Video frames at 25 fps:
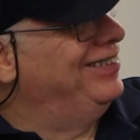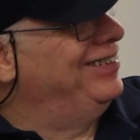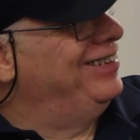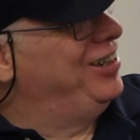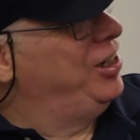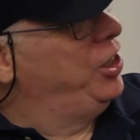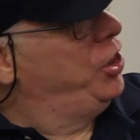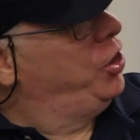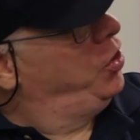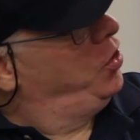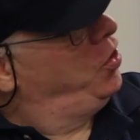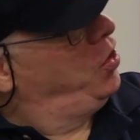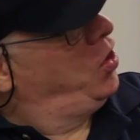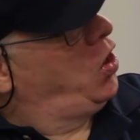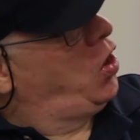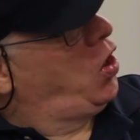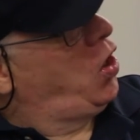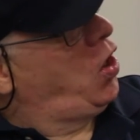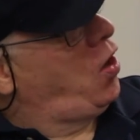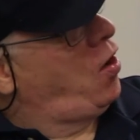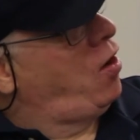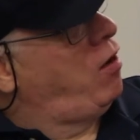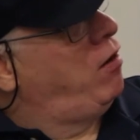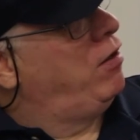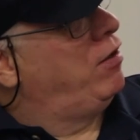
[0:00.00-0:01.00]
keep the important
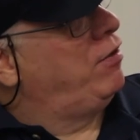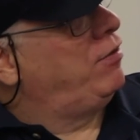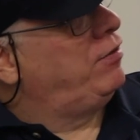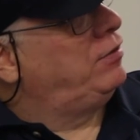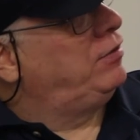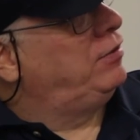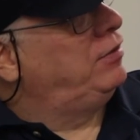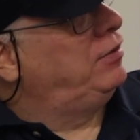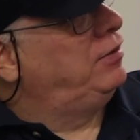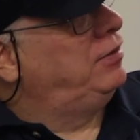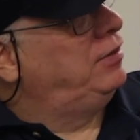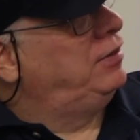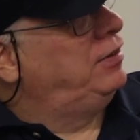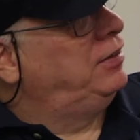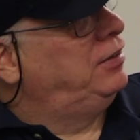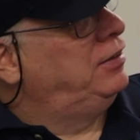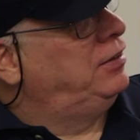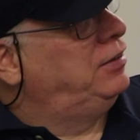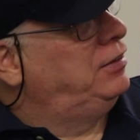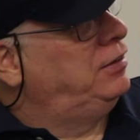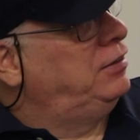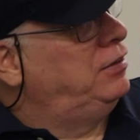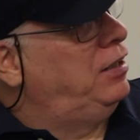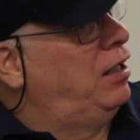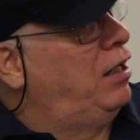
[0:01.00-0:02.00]
part of the picture in
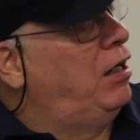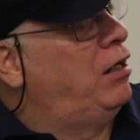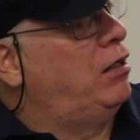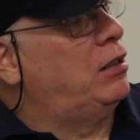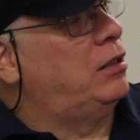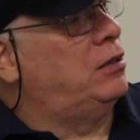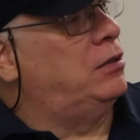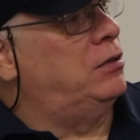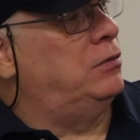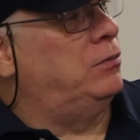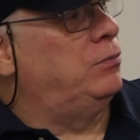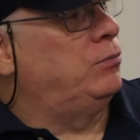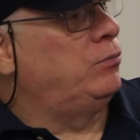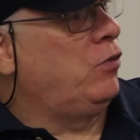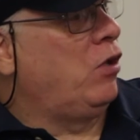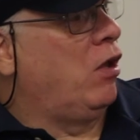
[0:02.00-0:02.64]
focus Oh.